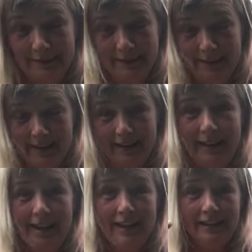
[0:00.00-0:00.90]
or anything,
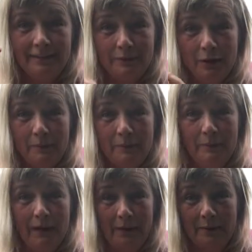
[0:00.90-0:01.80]
do comment
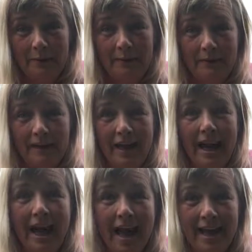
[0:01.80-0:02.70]
below
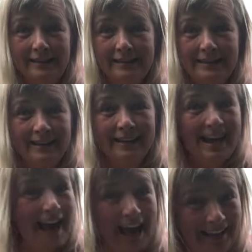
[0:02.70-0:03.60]
and
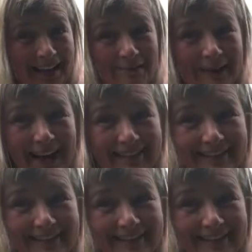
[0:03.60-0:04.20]
I'll help you.